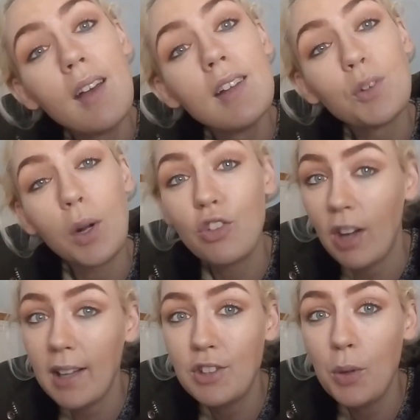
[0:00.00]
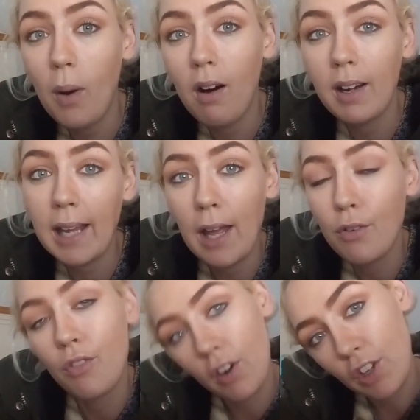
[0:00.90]
So I'll chat to you all
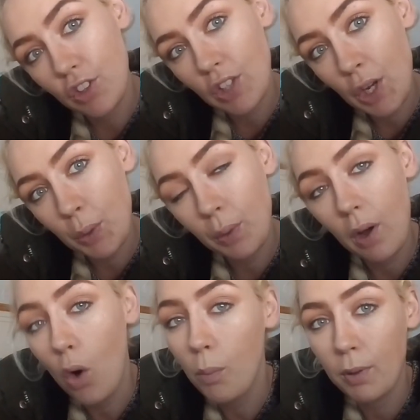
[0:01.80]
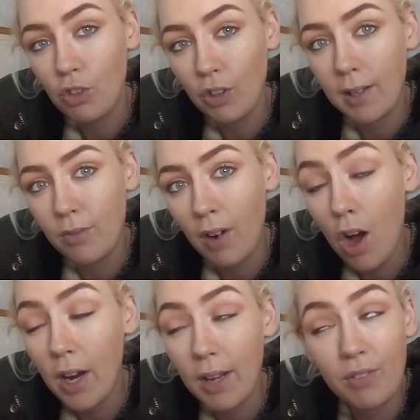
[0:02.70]
again very soon. I hope you enjoyed the
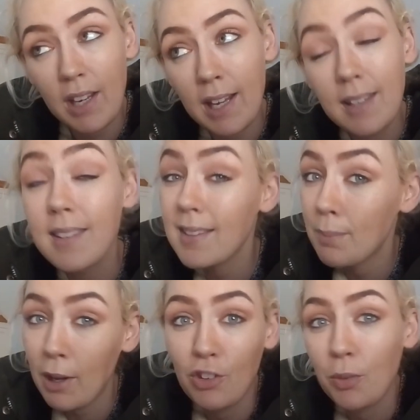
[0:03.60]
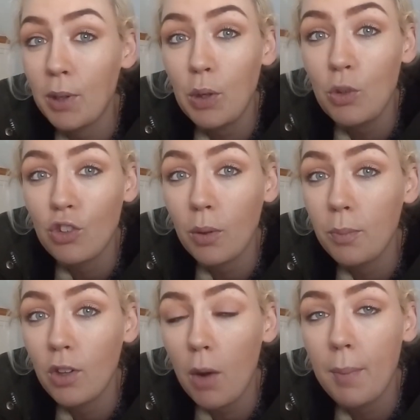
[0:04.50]
vlog. If you did, smash with a huge
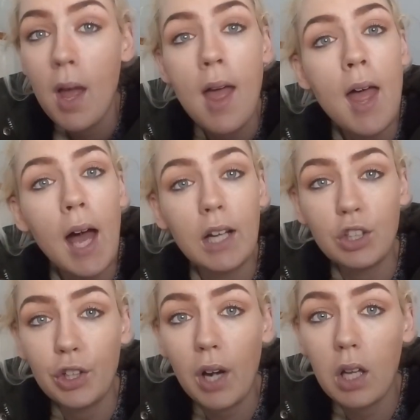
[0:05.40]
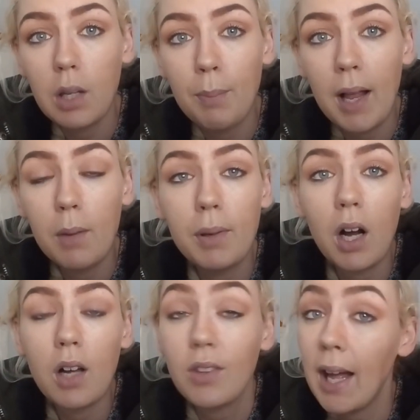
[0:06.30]
thumbs up. And turn on the bell
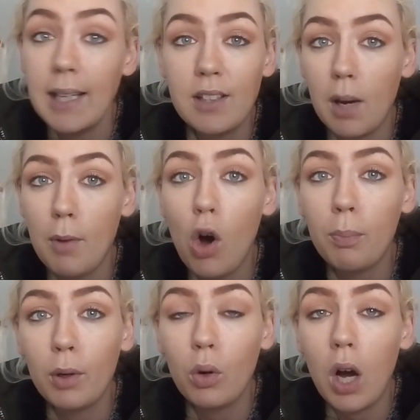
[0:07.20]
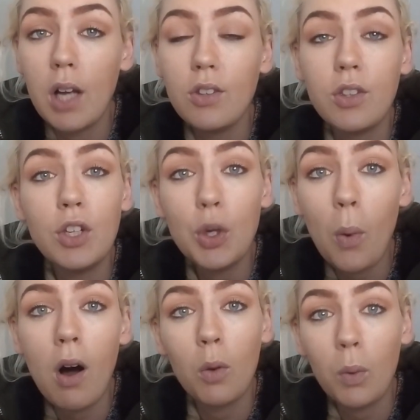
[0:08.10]
because anytime I upload, guys, you
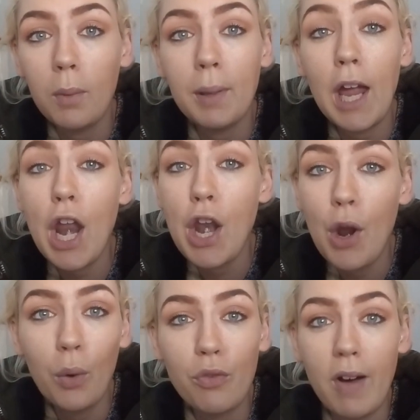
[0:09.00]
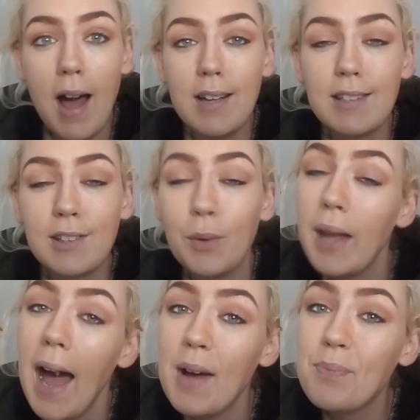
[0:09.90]
all will be notified. So
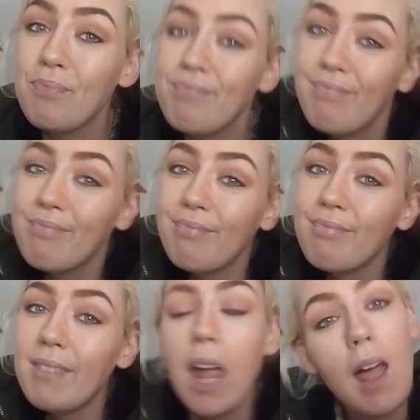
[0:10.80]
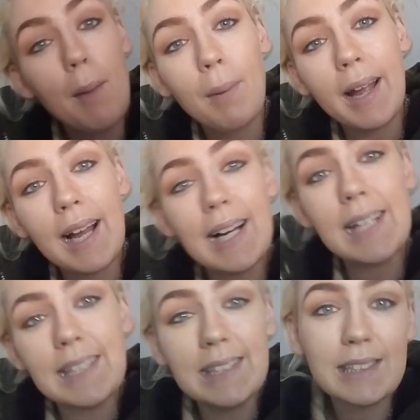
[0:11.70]
yeah. Bye,
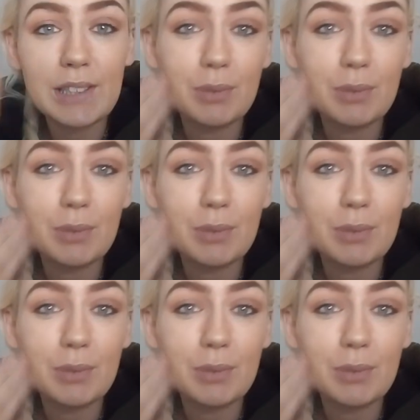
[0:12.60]
guys.